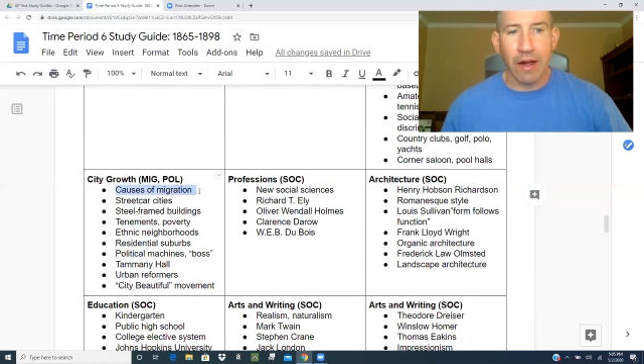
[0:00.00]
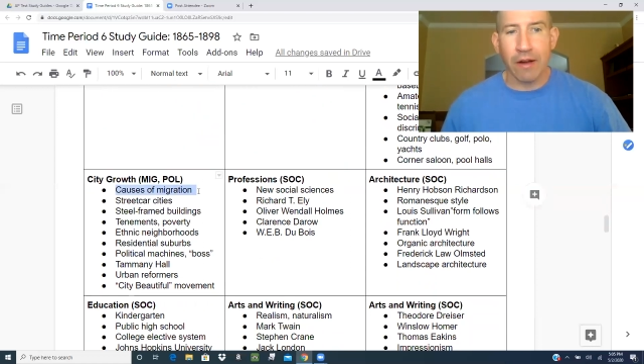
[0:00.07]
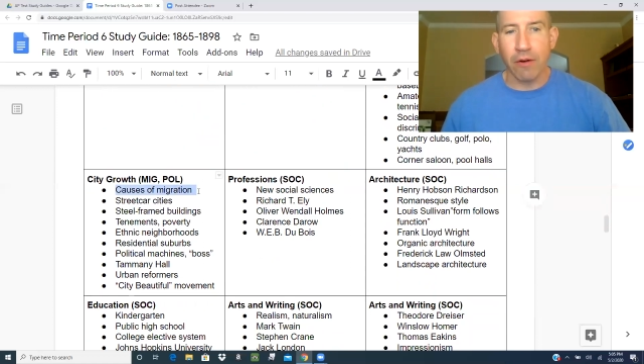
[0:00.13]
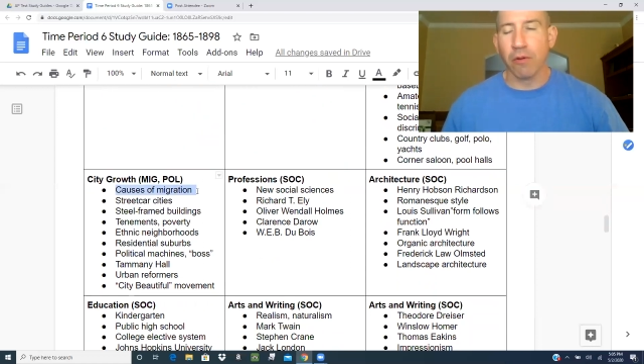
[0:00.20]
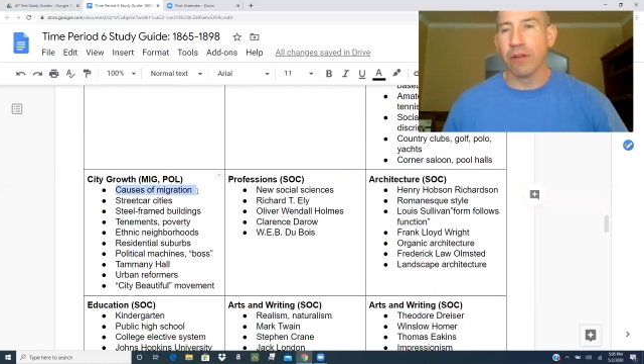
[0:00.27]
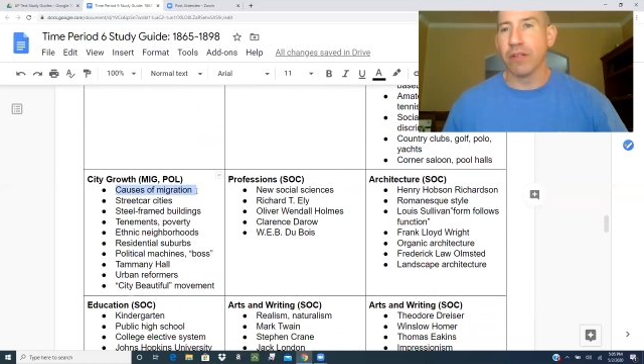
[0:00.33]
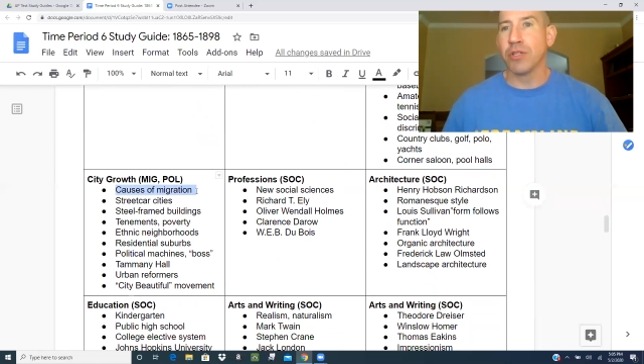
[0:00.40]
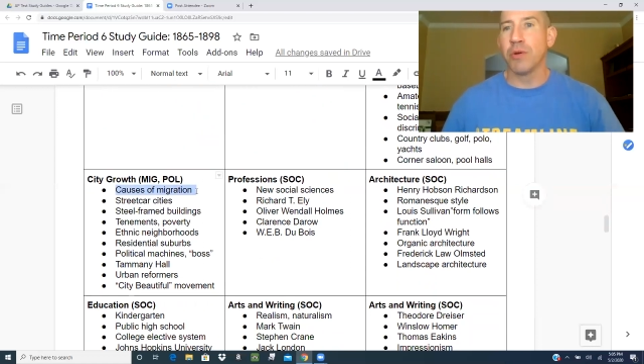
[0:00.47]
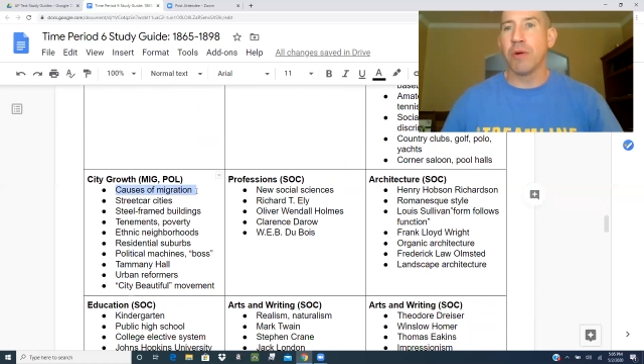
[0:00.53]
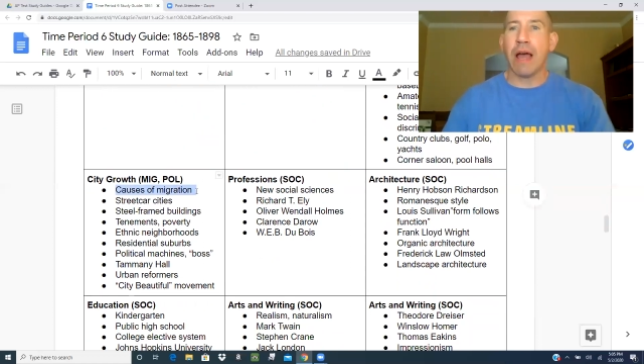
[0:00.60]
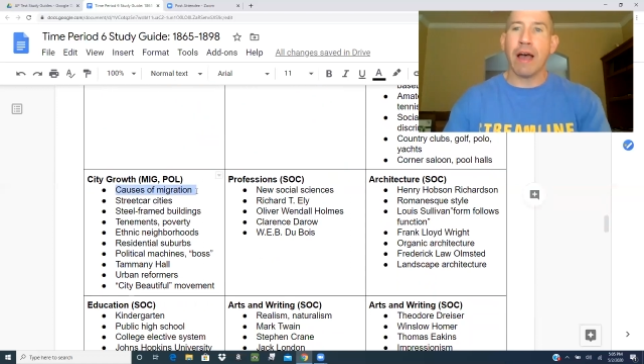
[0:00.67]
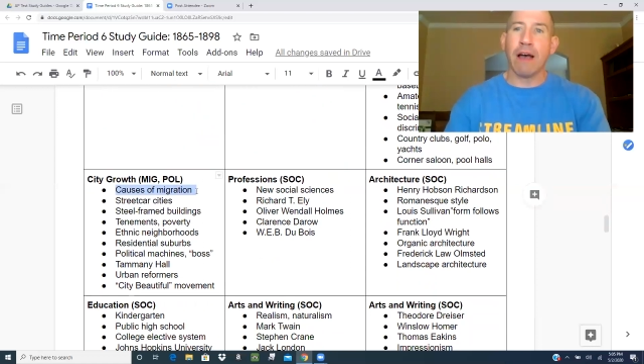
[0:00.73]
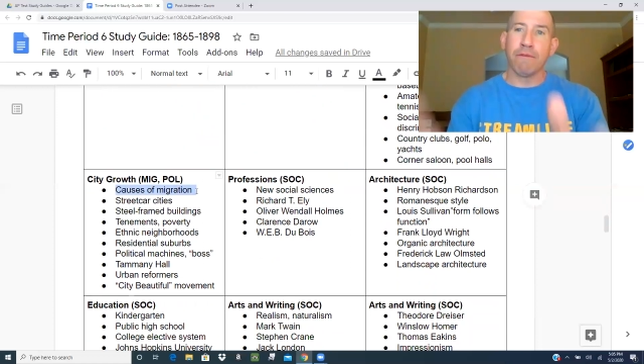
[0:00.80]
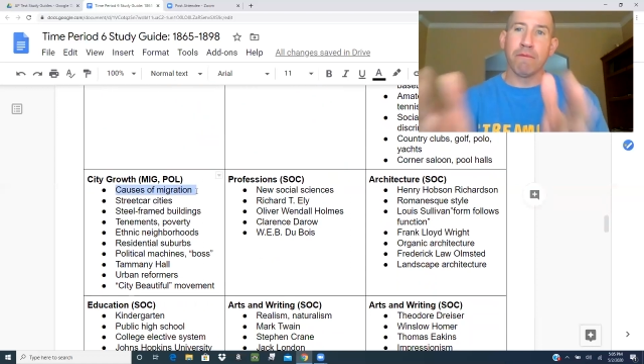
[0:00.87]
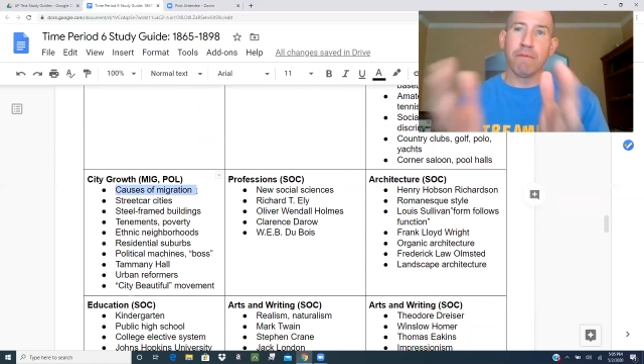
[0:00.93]
not only do you
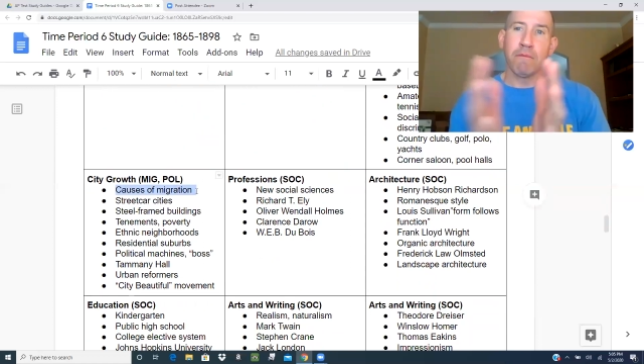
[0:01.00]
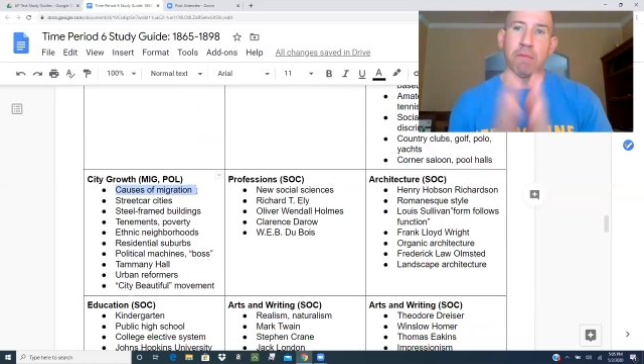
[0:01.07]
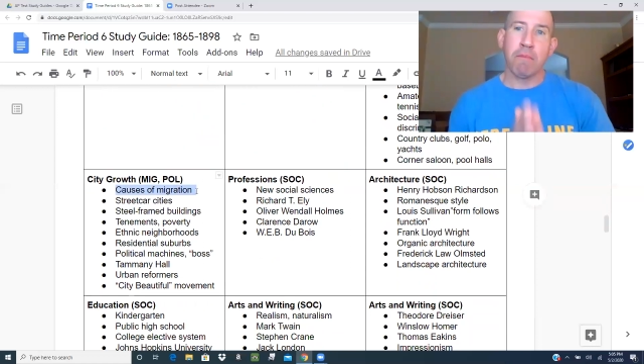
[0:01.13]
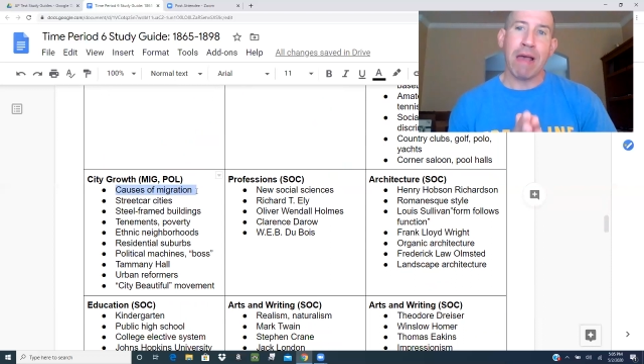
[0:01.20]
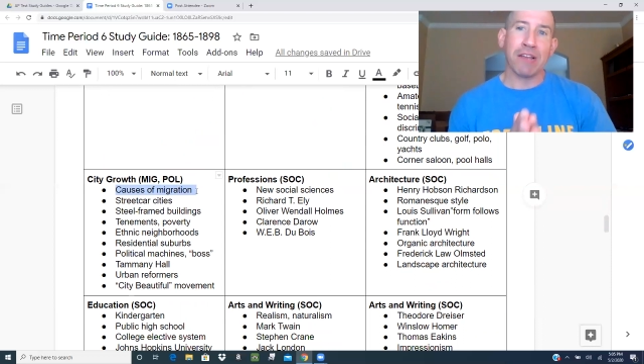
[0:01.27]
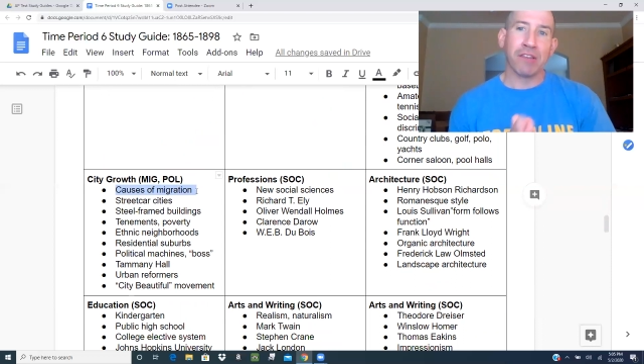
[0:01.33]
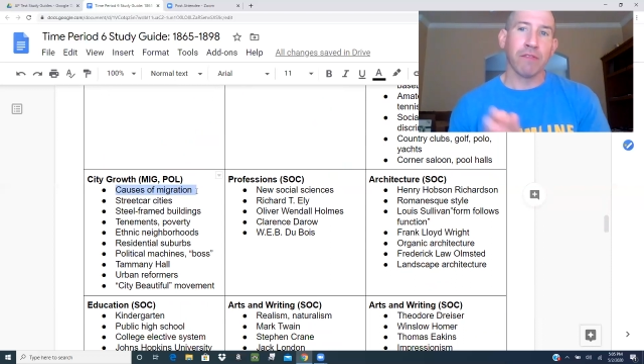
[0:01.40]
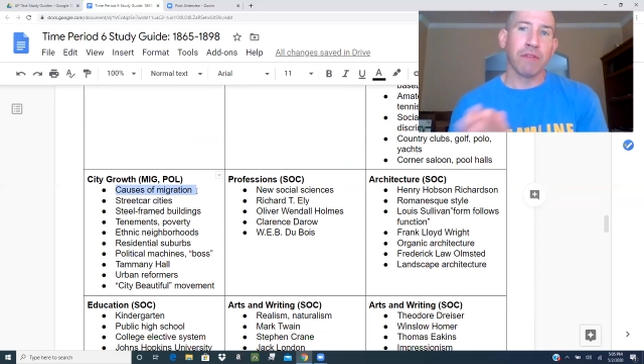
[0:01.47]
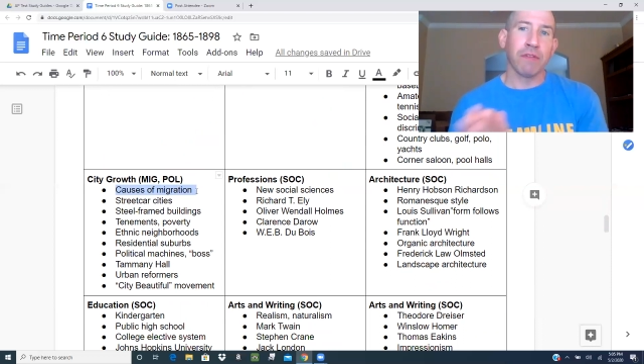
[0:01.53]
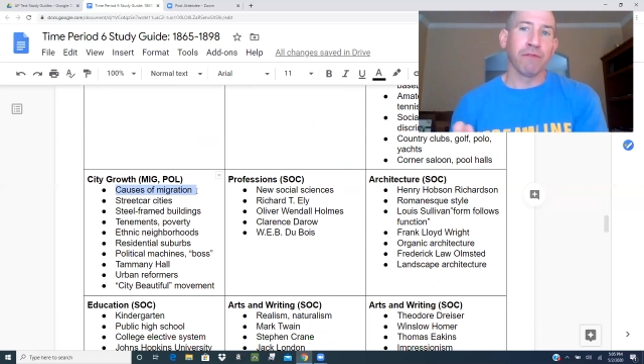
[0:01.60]
have massive